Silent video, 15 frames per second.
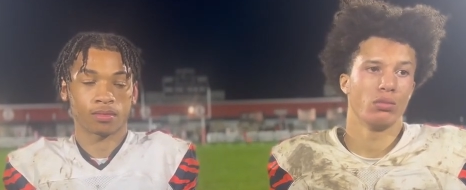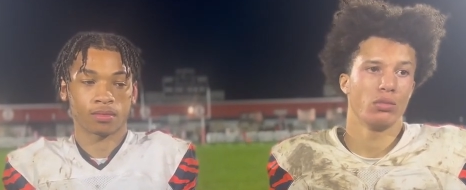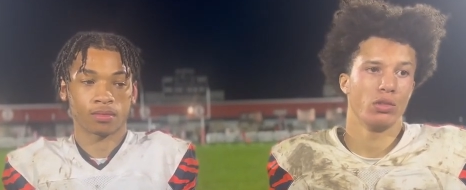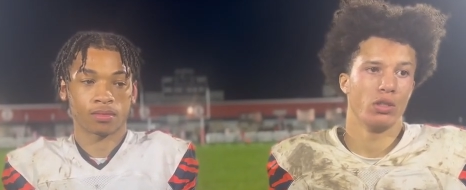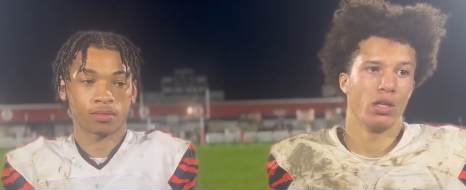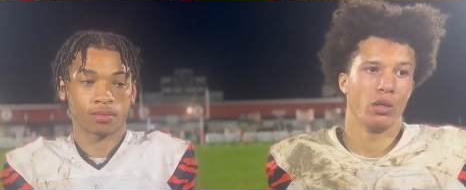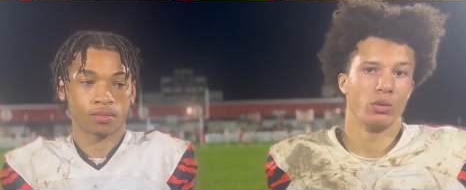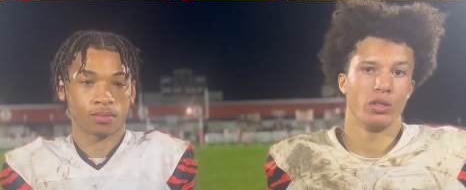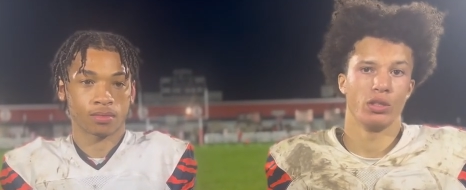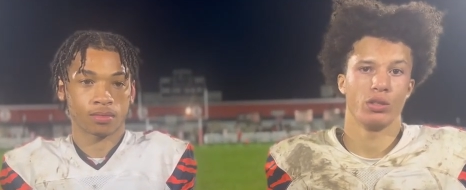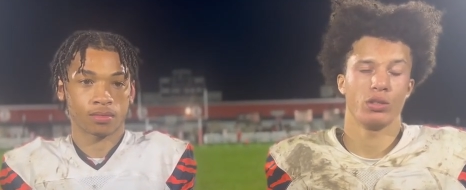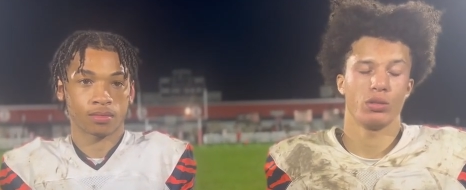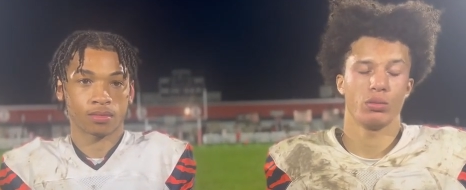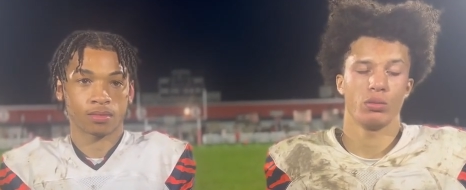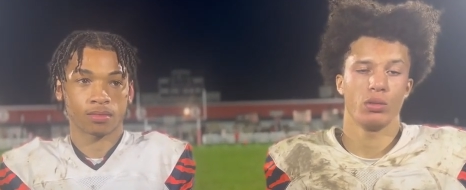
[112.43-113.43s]
Speaker 1: you know, just
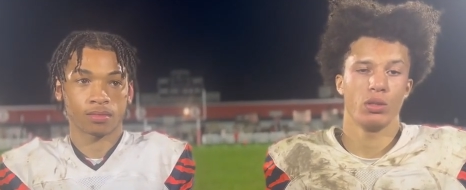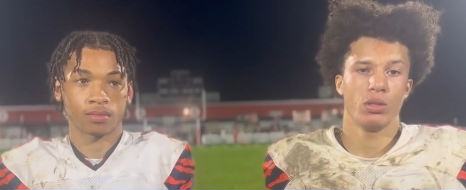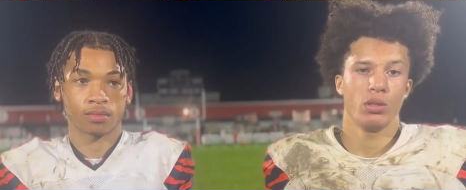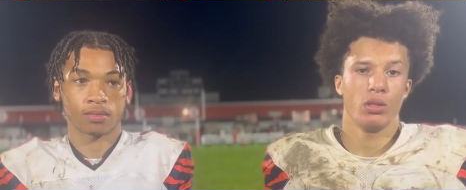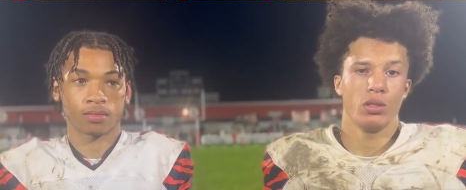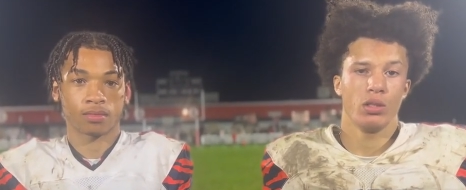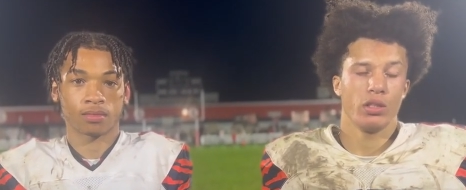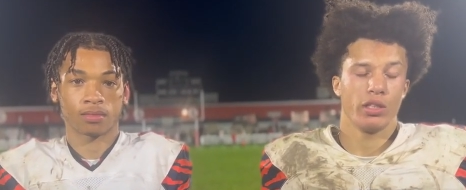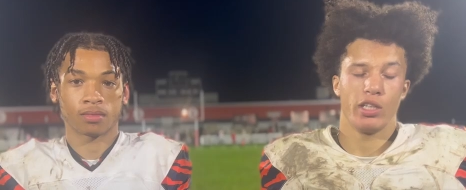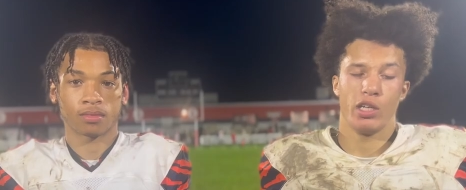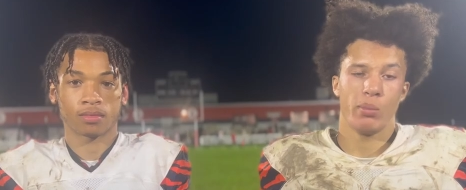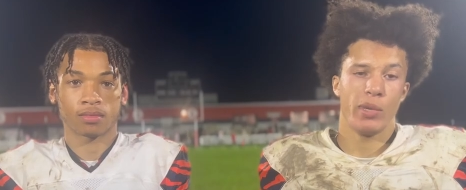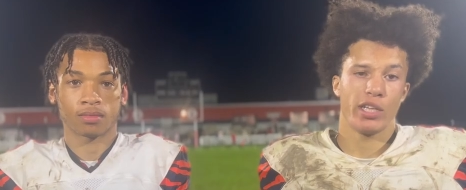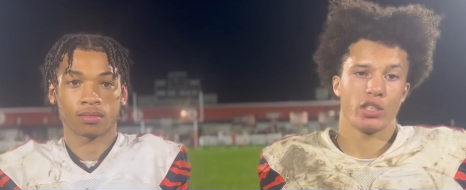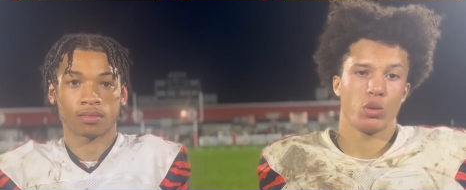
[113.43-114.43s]

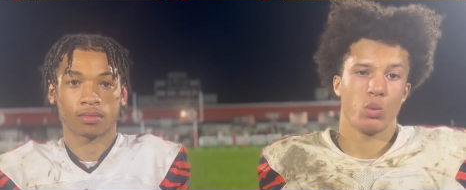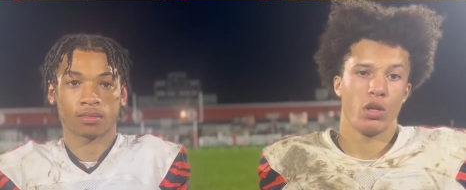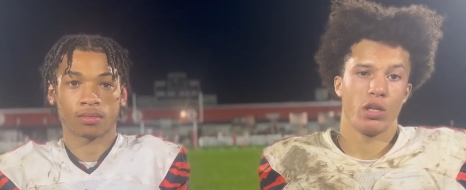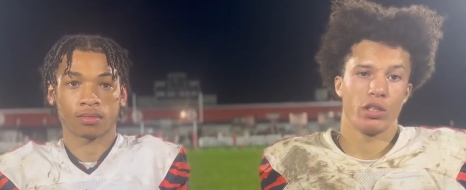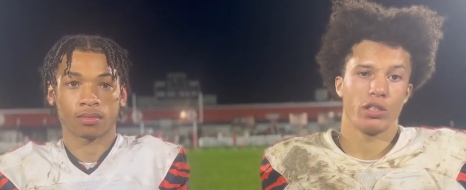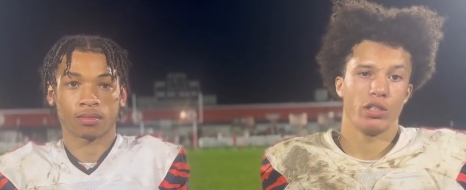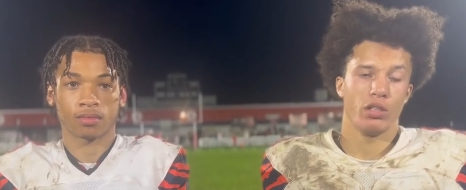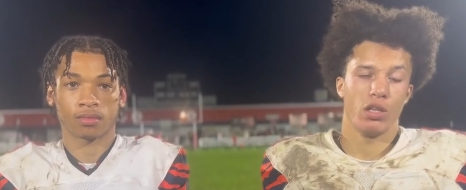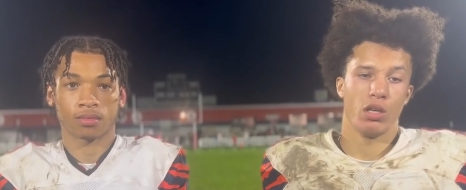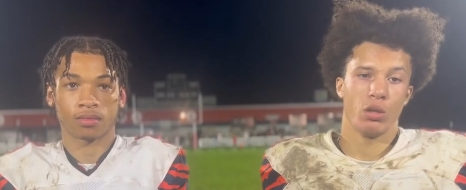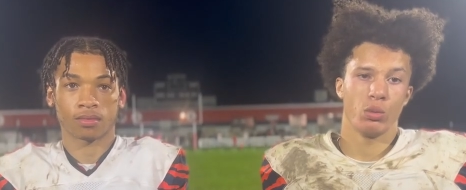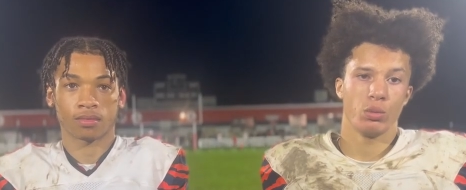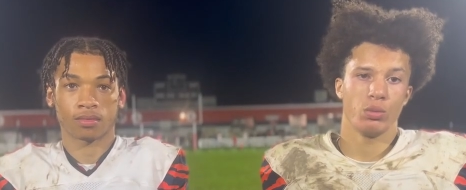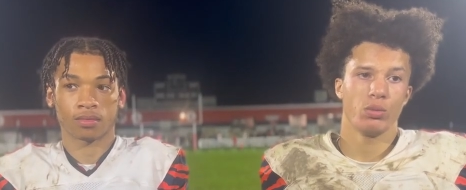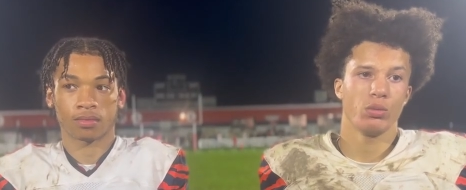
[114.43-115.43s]
getting back to work. You
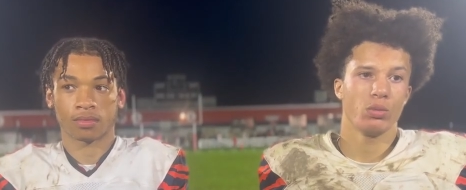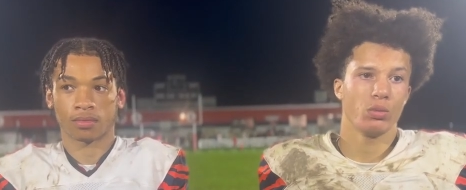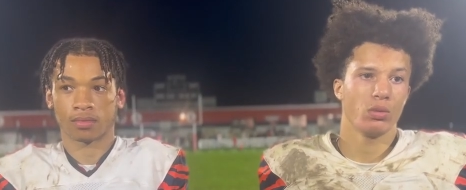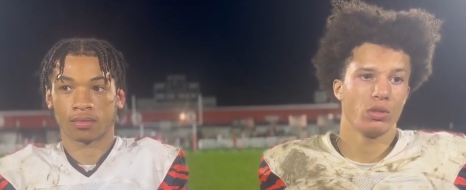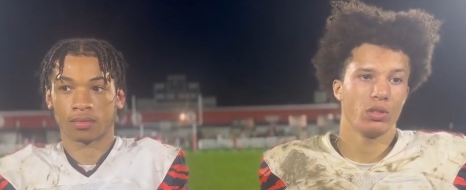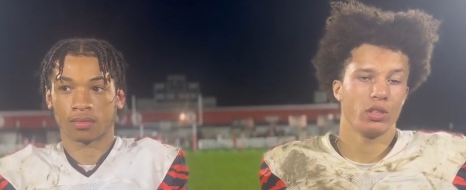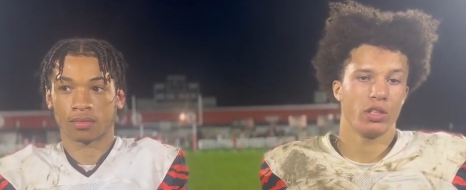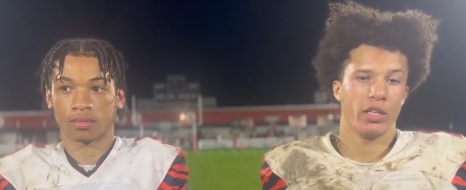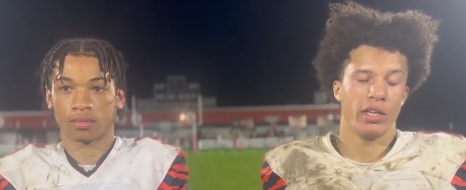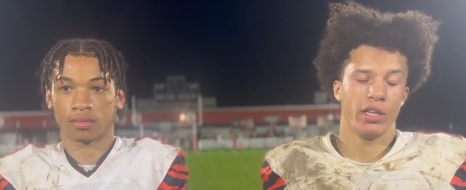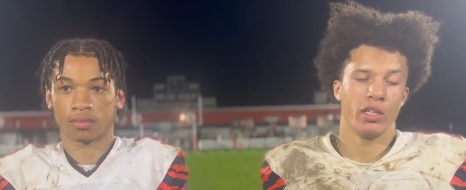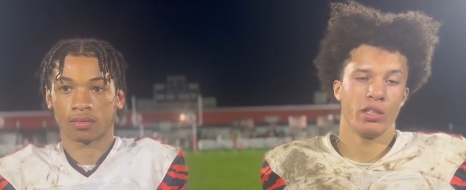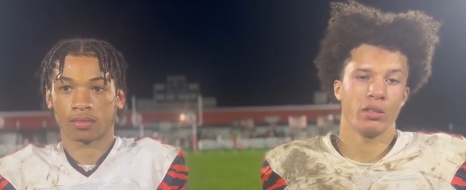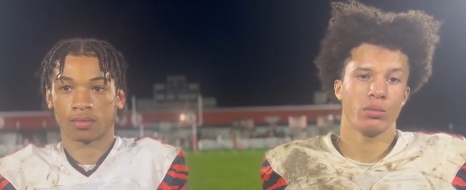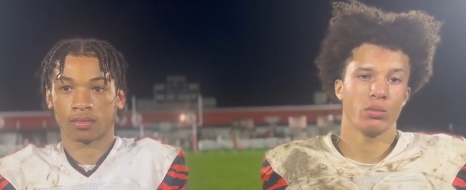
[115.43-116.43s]
know,
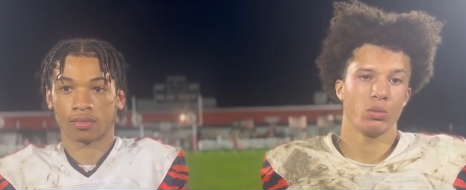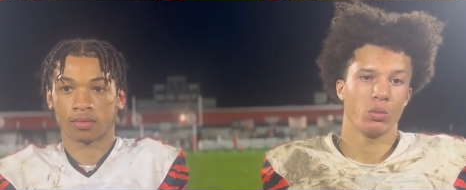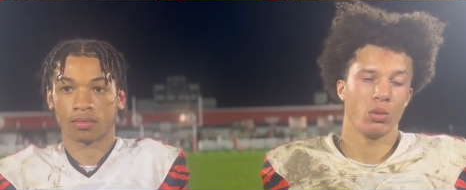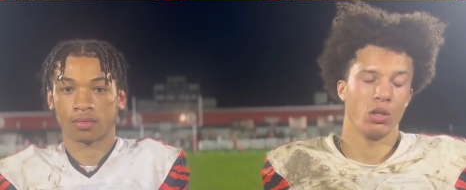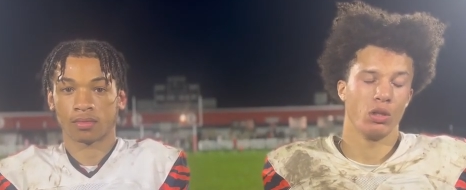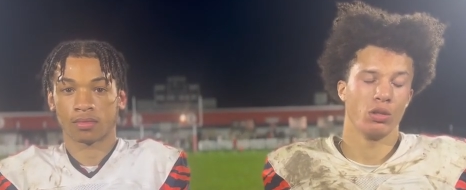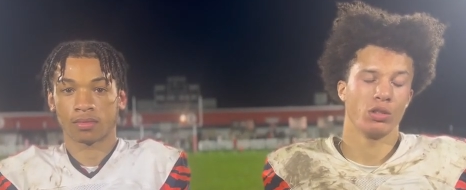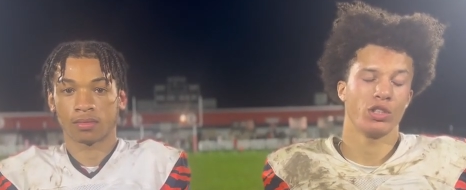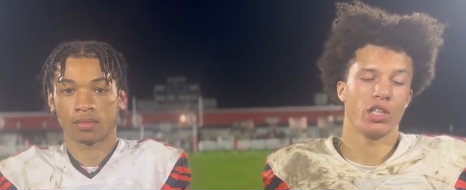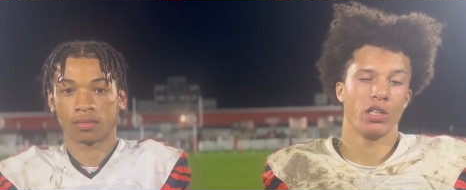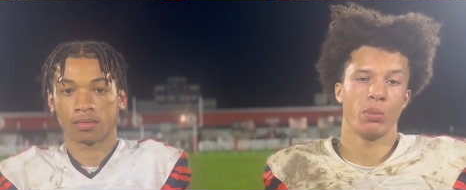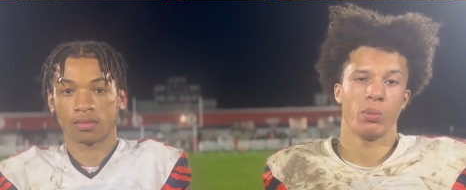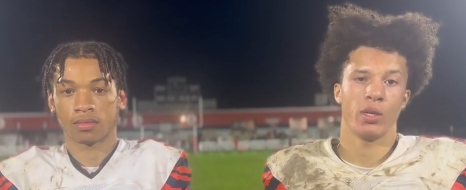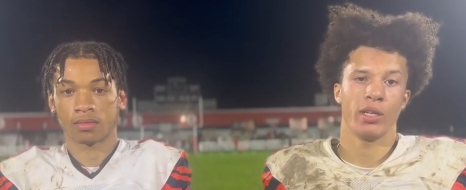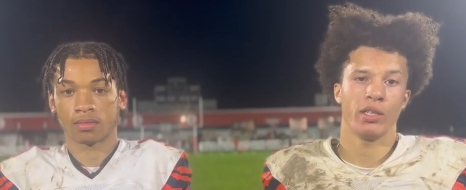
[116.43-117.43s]
today we'll
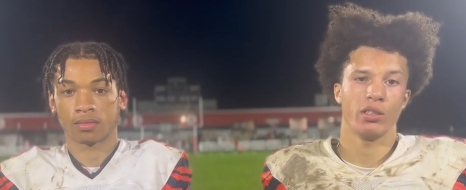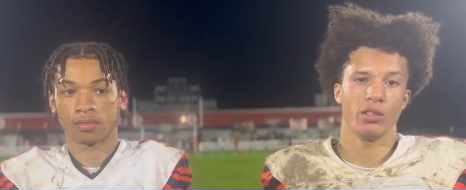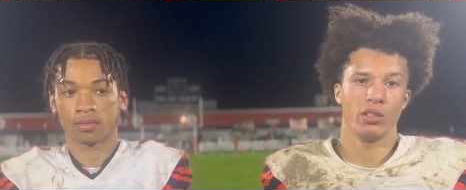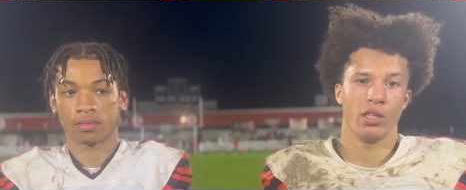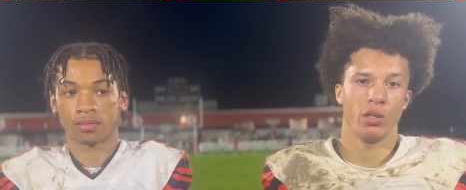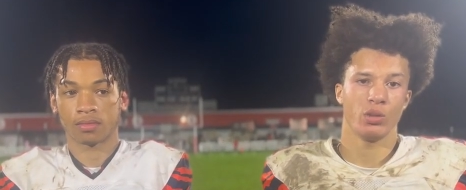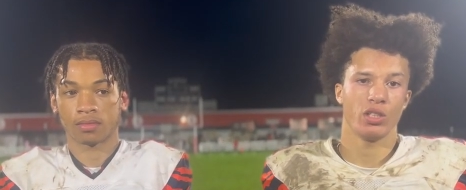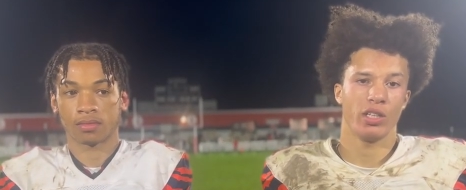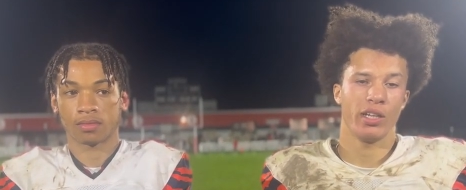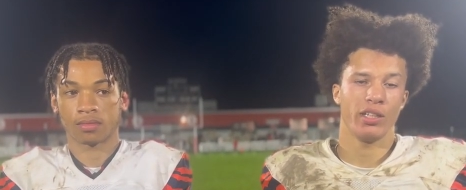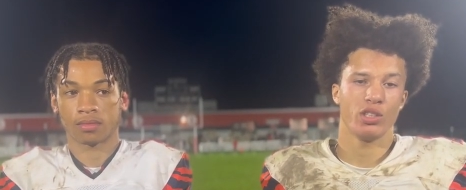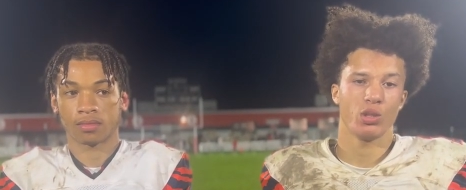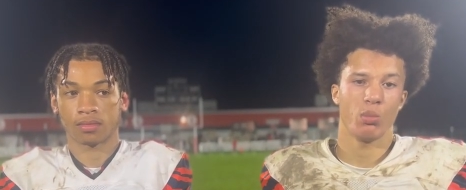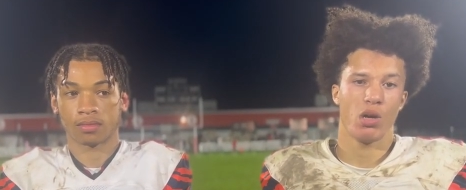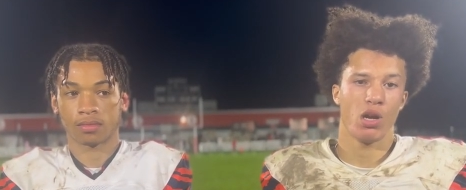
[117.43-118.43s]
celebrate. You know, today,
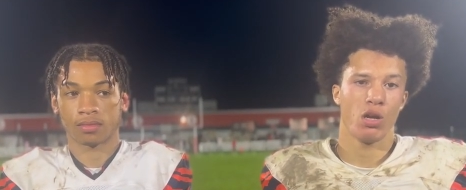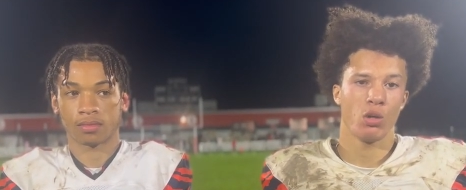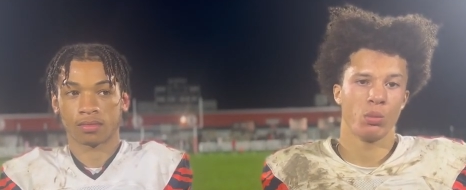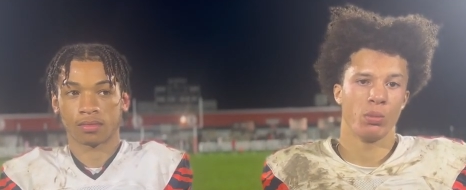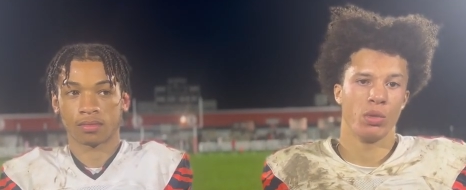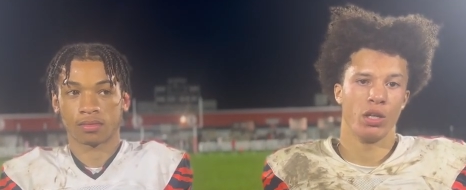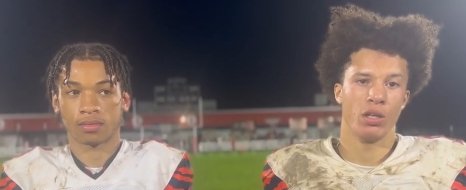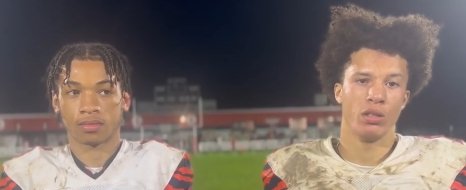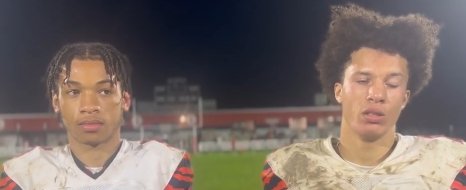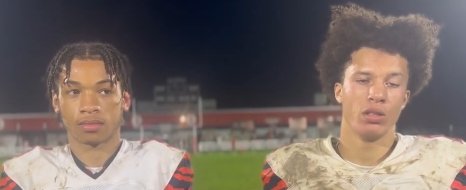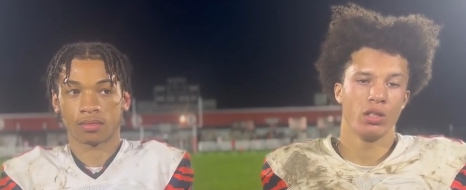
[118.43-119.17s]
tomorrow, but